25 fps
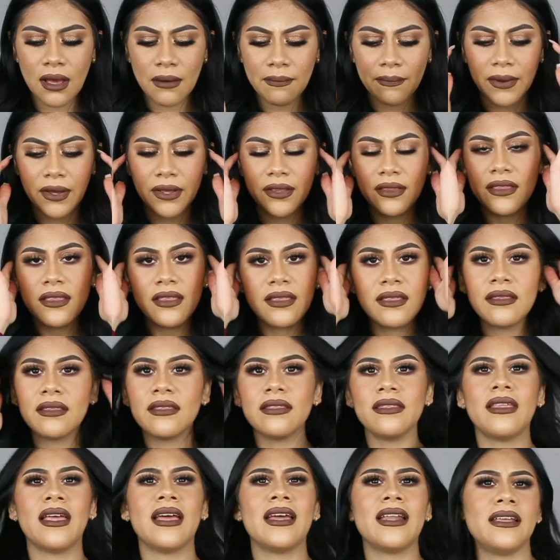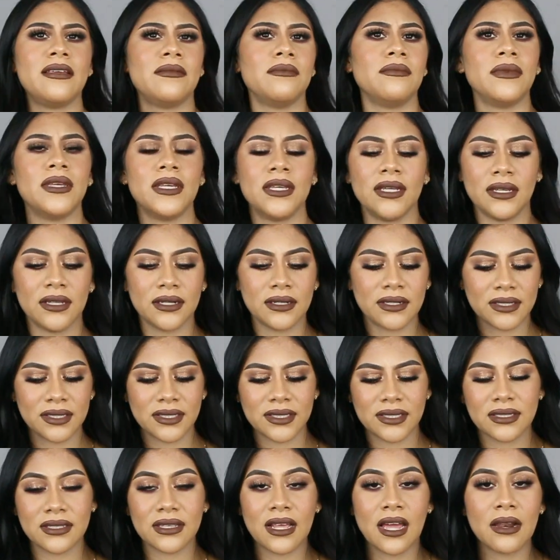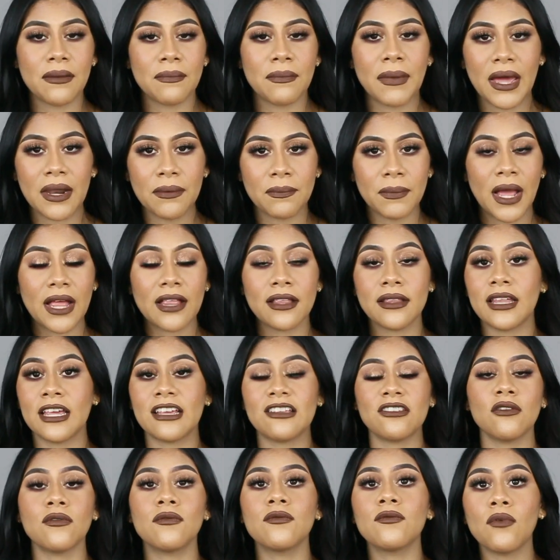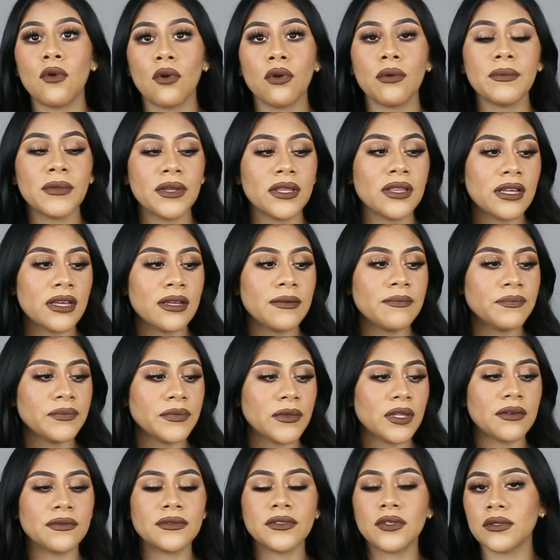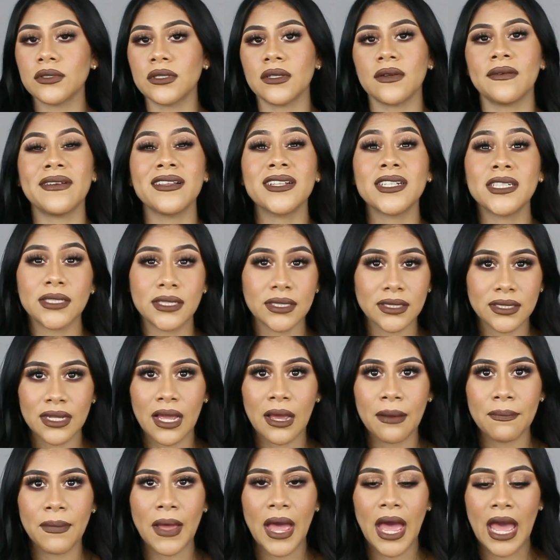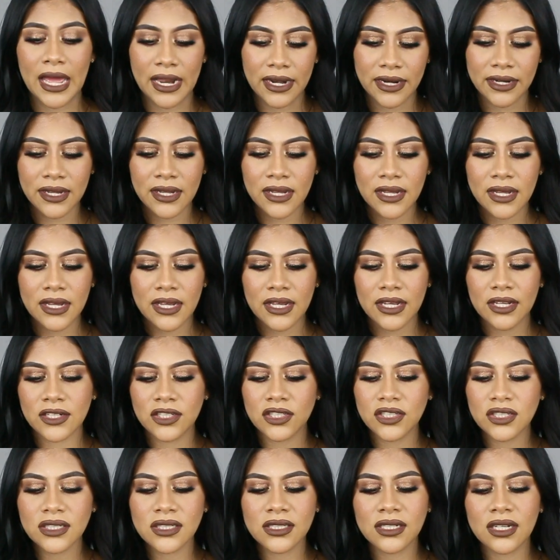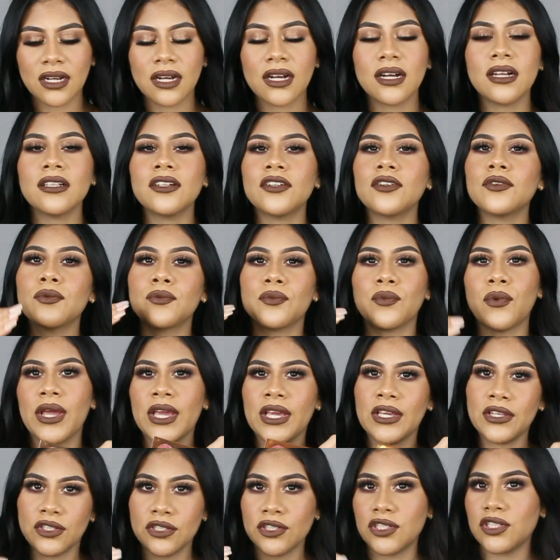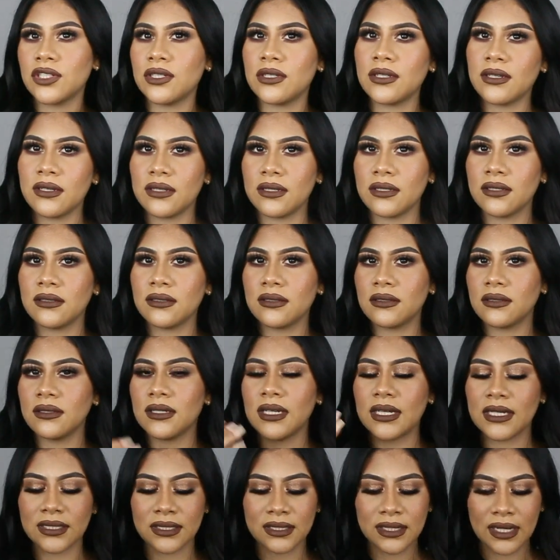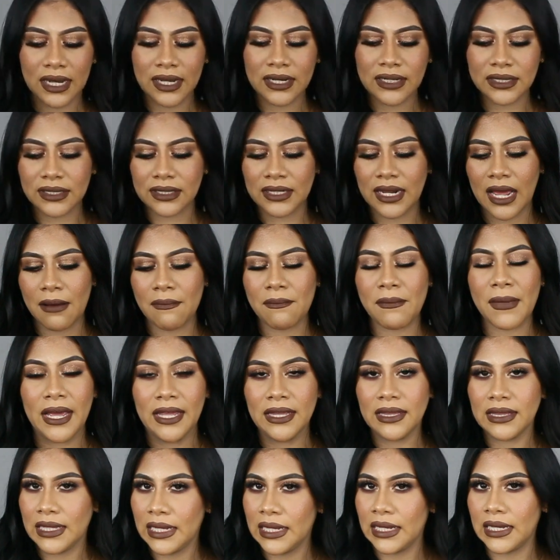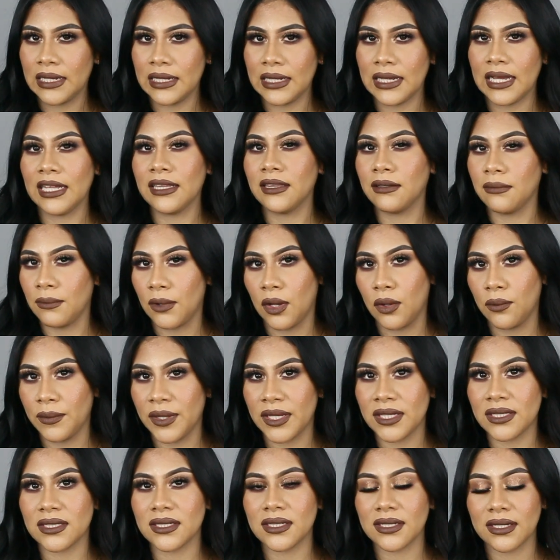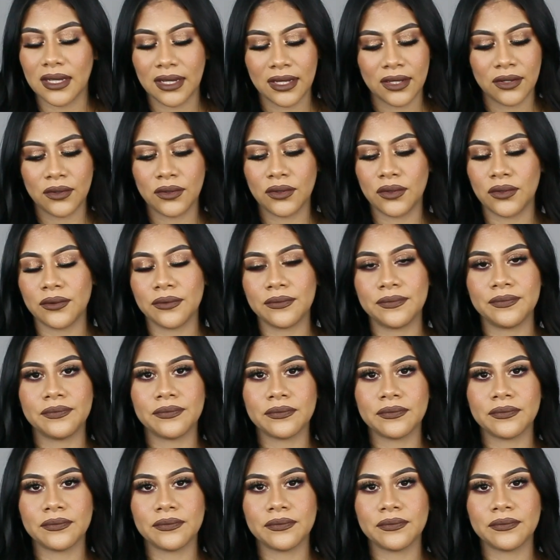But other than that, I mean, it's not a bad palette. Like, the formula of Dose of Colors is not bad. It's just the color range is kind of not my thing at the moment. I don't know.